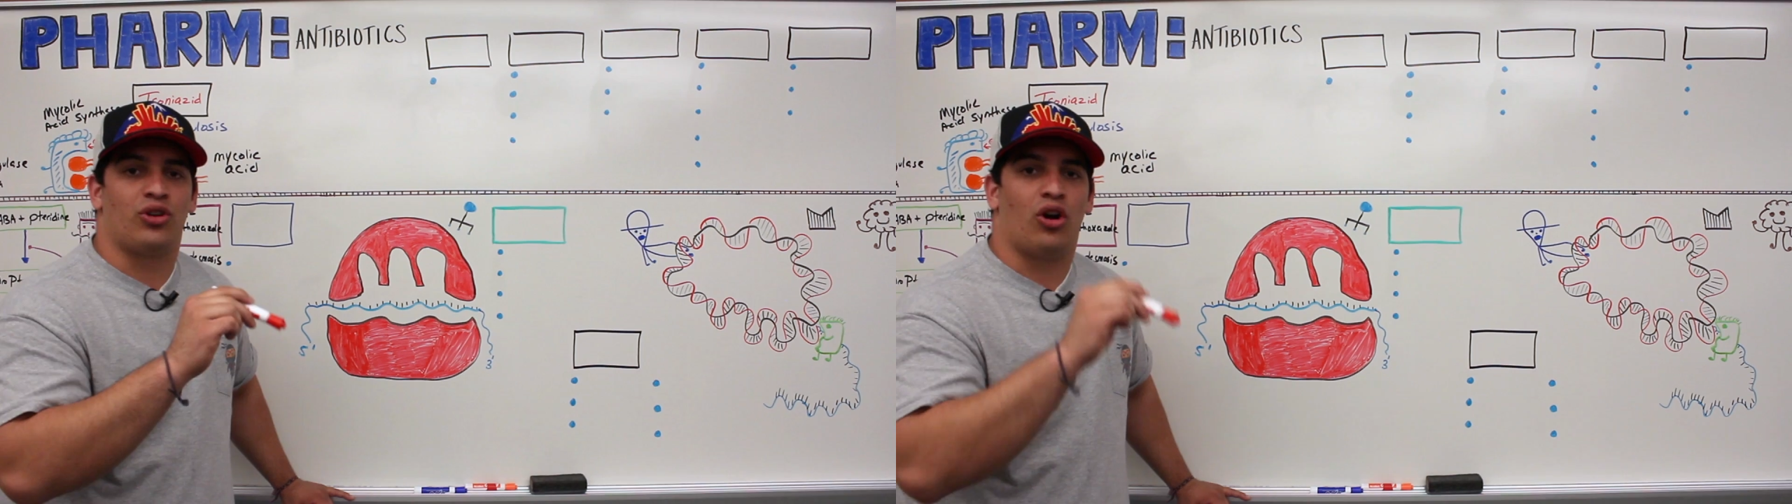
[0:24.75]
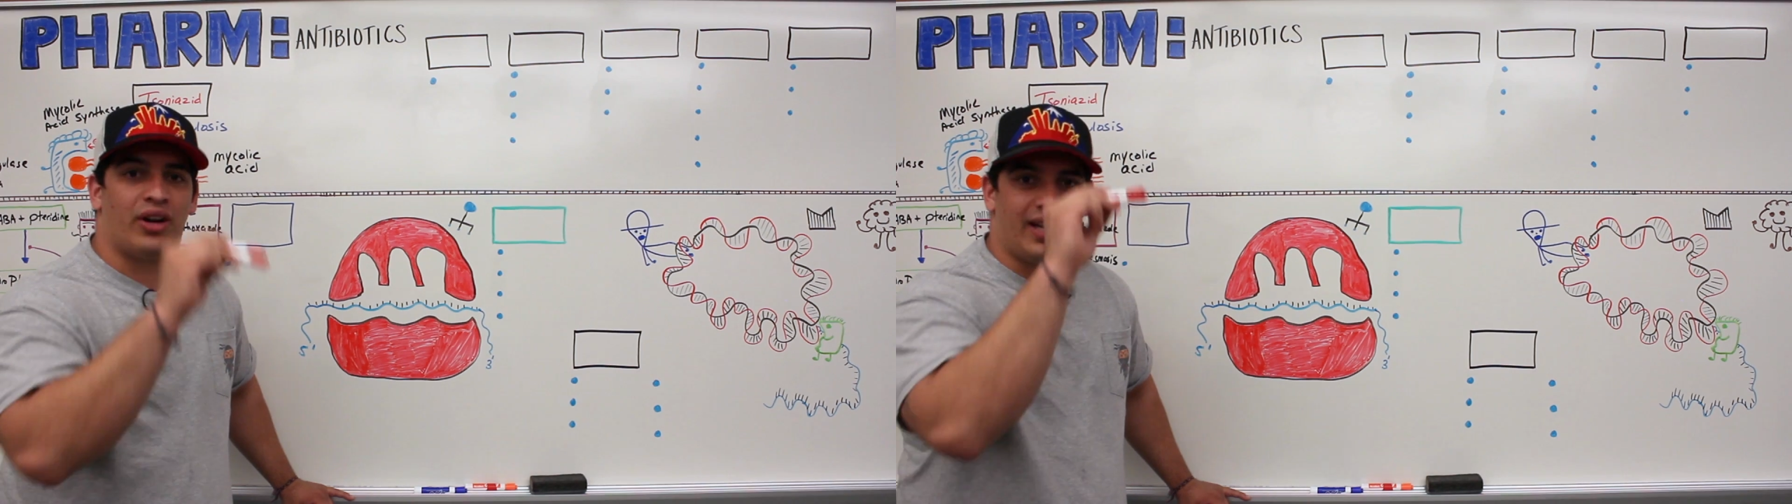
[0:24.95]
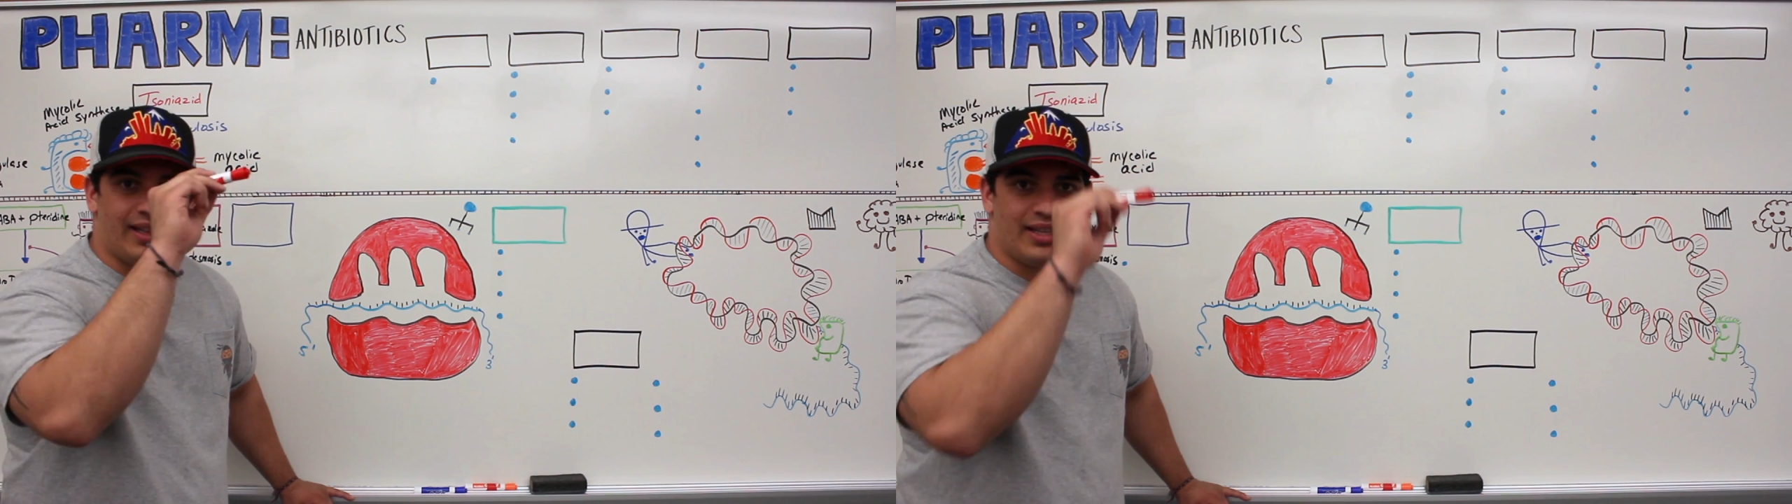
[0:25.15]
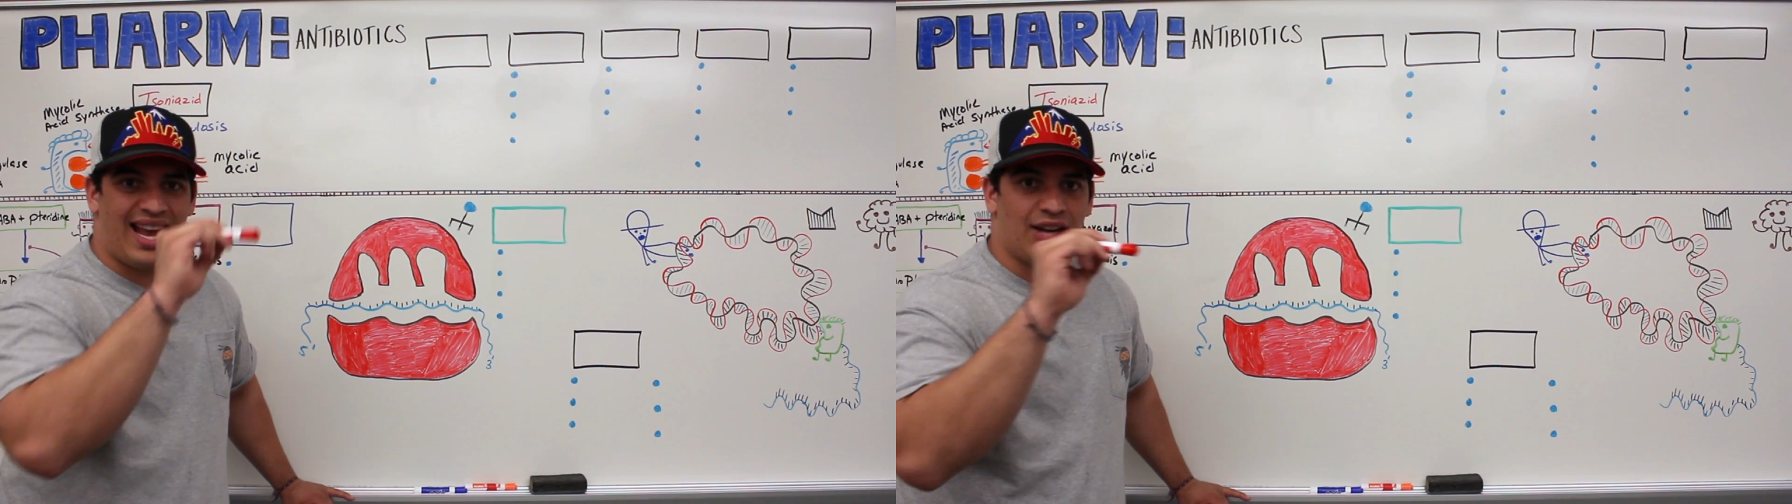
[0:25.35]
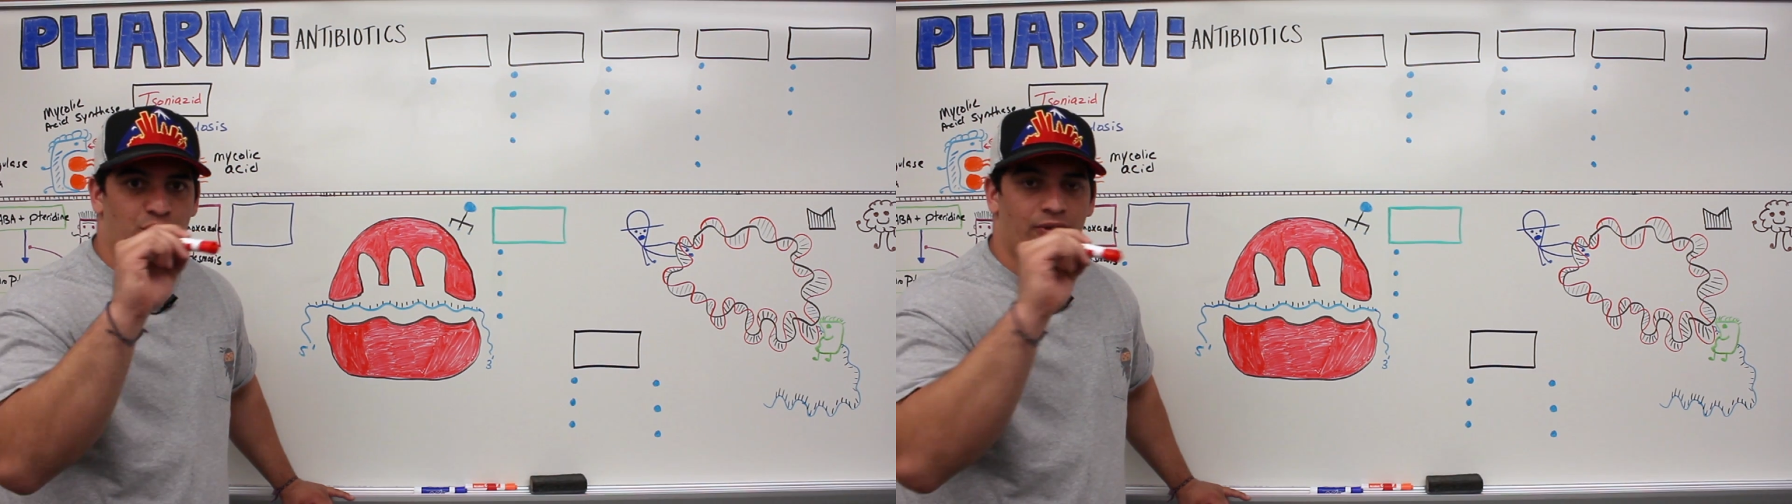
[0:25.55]
targeting the
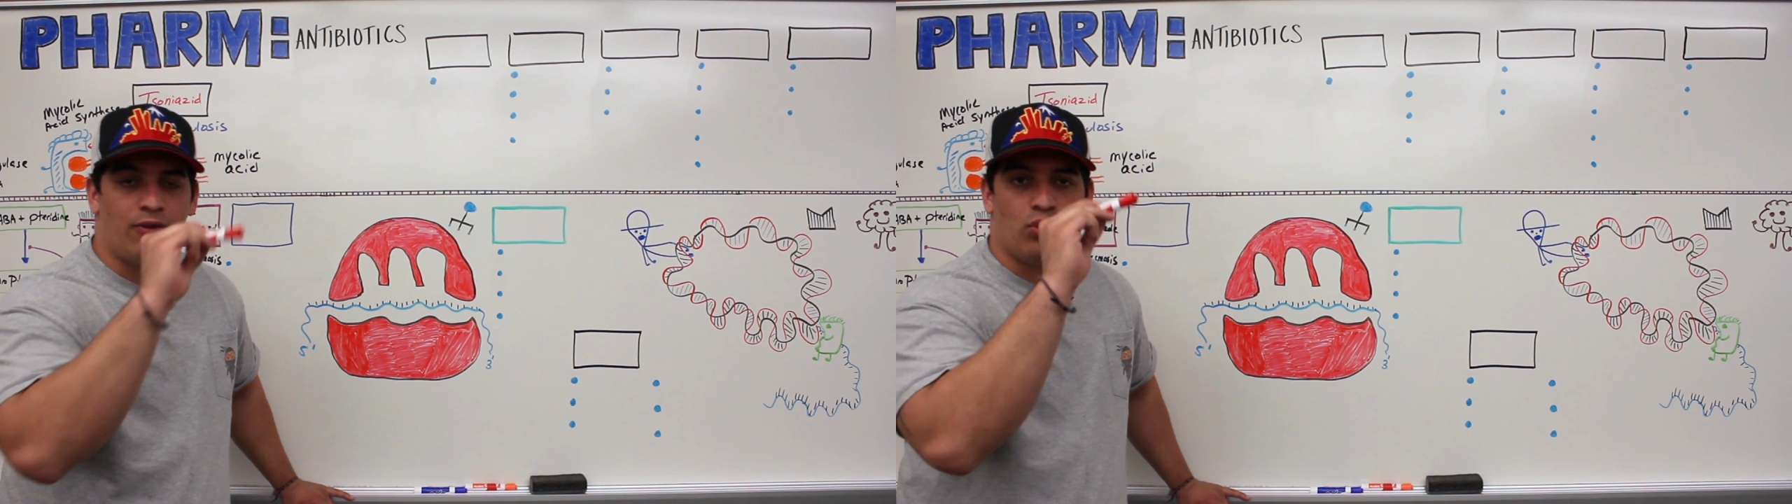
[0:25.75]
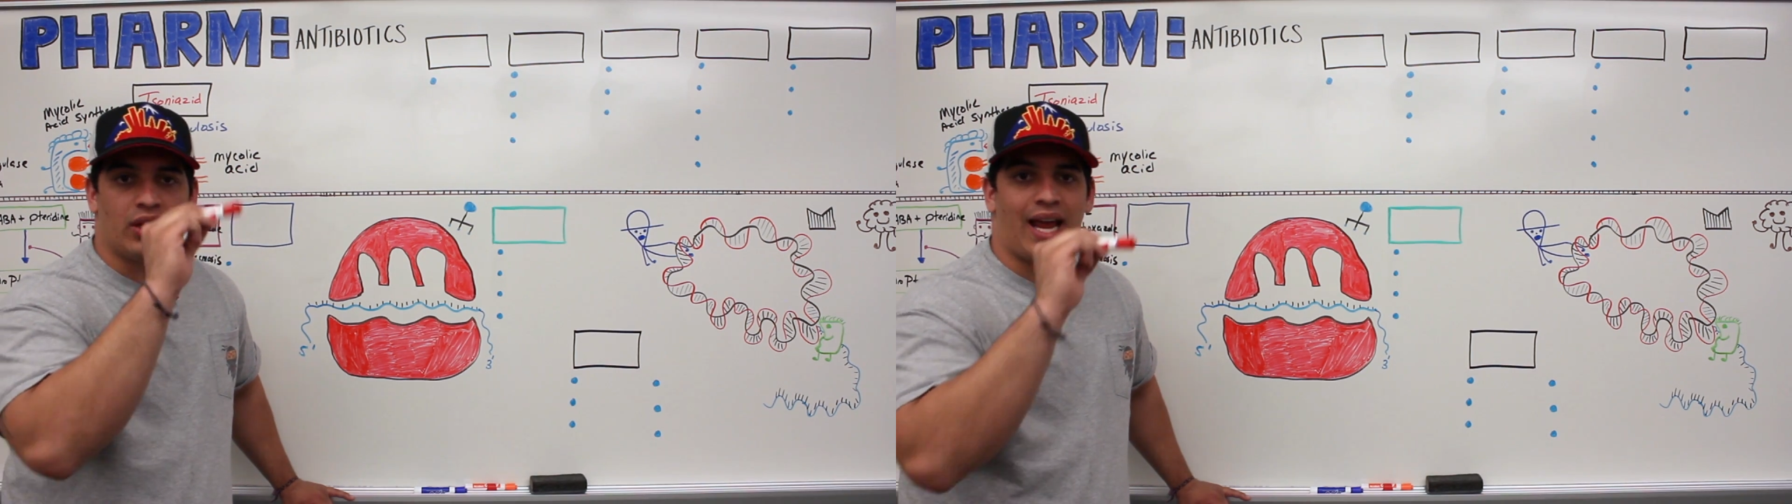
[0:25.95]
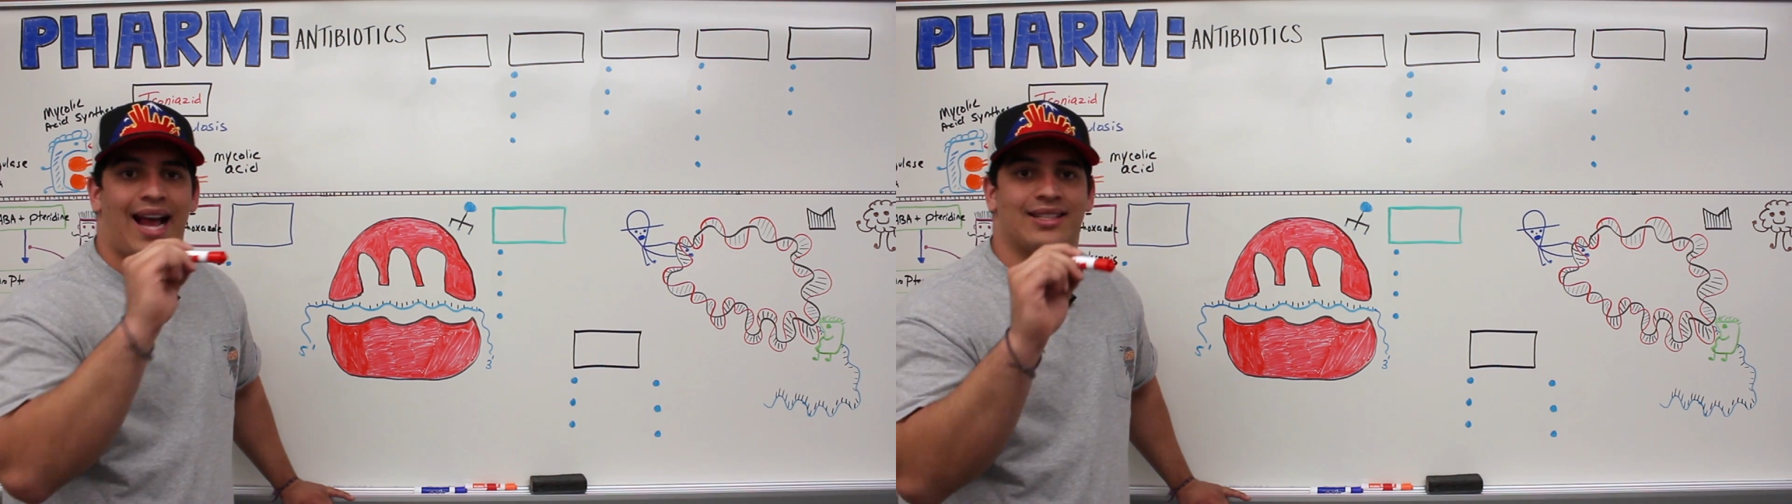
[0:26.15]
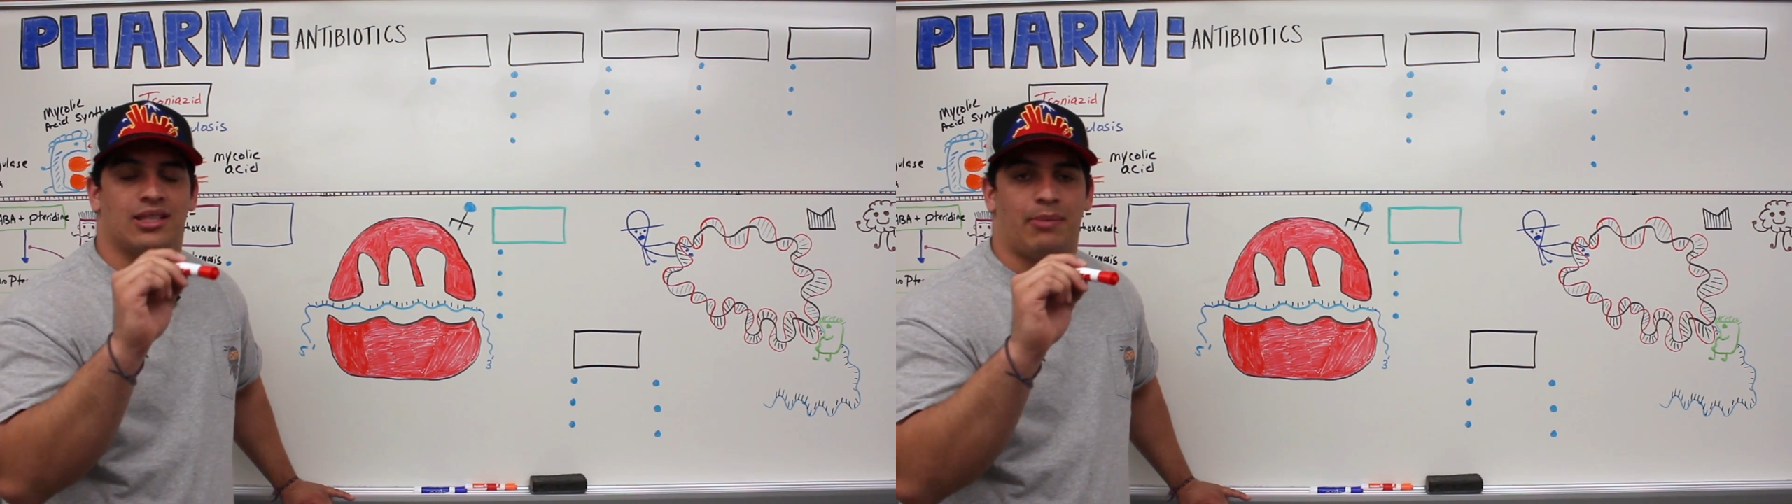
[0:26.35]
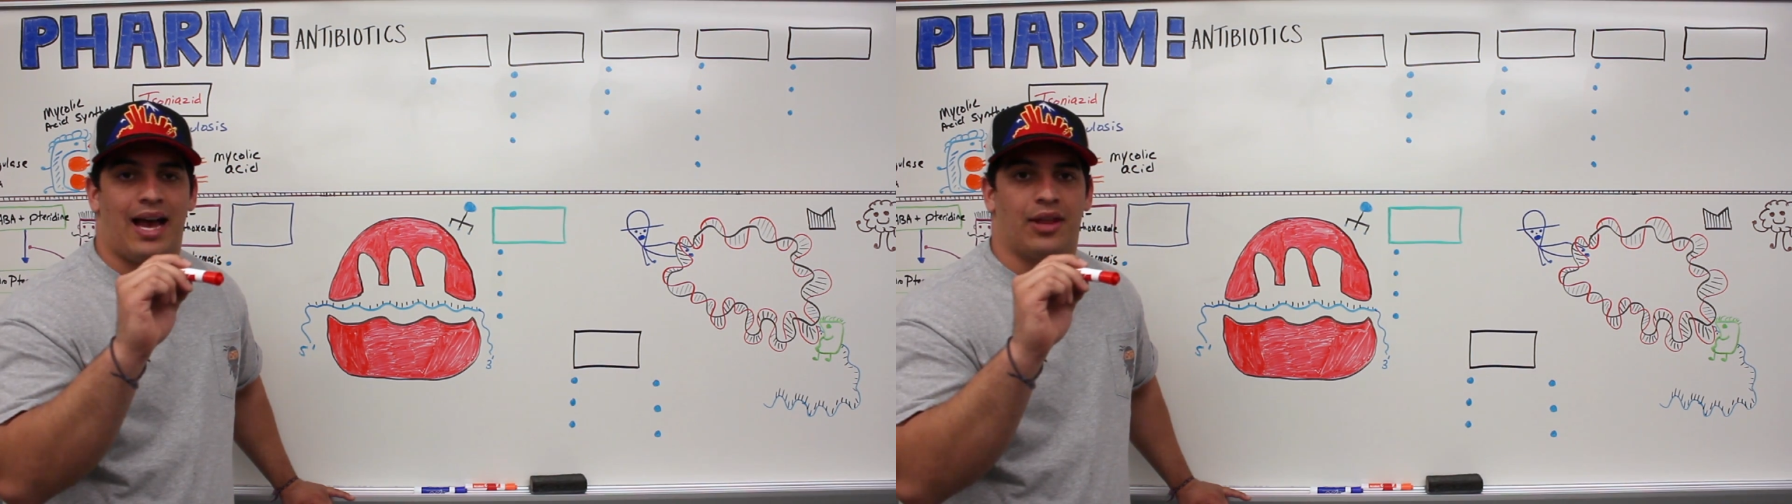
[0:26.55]
actual folic
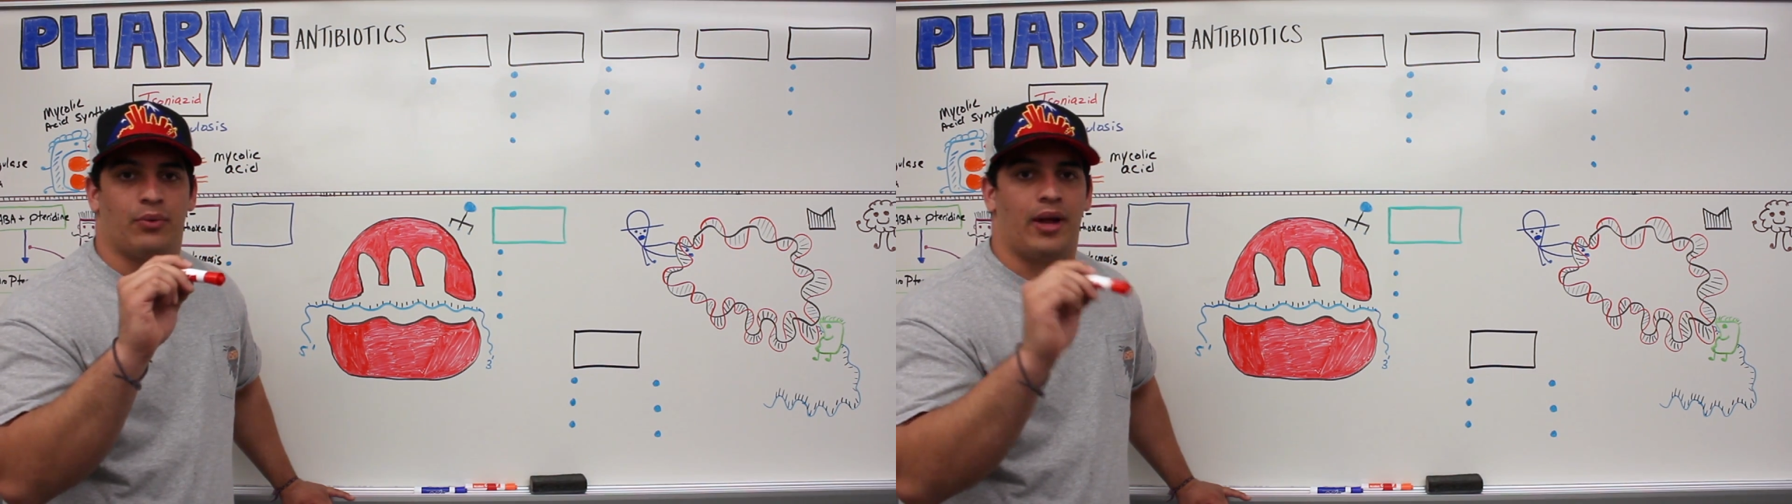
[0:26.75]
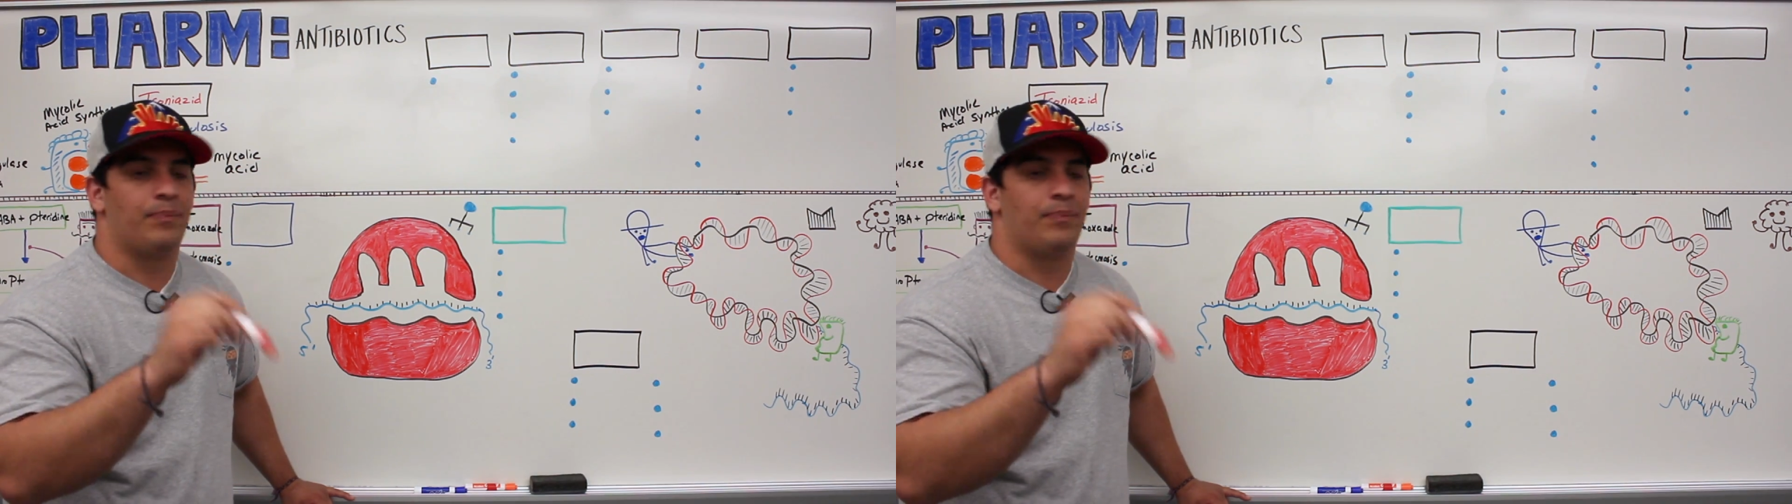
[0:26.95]
acid pathway.